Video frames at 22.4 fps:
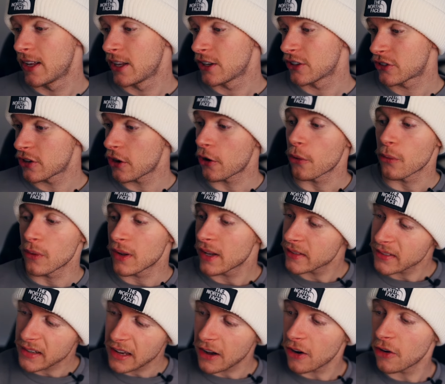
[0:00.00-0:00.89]
So
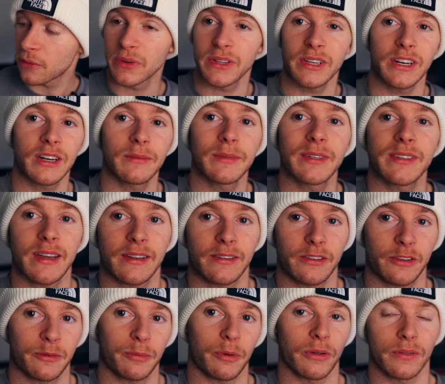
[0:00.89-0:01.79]
let's get on with the number
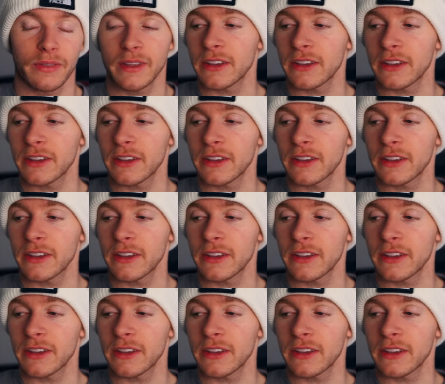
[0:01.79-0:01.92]
10 spot.